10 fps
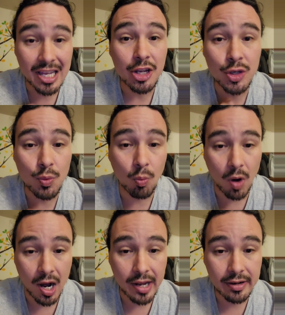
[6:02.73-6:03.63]
that you
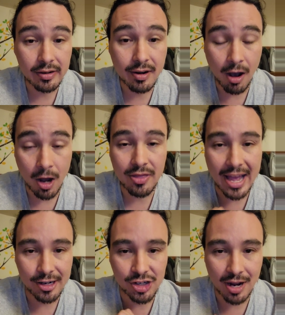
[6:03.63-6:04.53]
want on
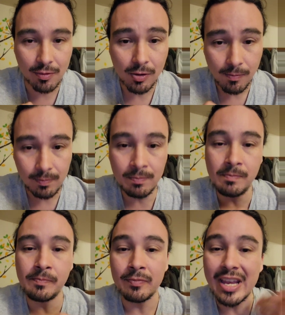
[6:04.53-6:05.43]
that general,
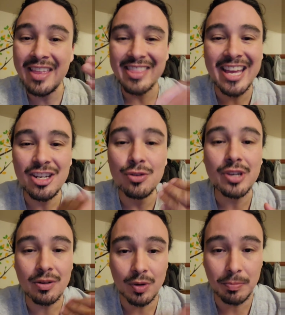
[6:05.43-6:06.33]
and then you
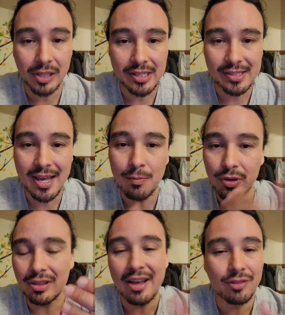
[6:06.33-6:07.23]
can replace them
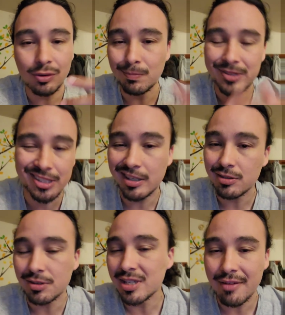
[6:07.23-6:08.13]
with level
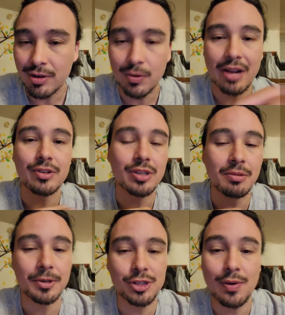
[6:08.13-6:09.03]
6 or 7 or whatever skill
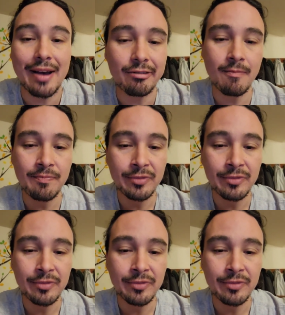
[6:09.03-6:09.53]
books you have.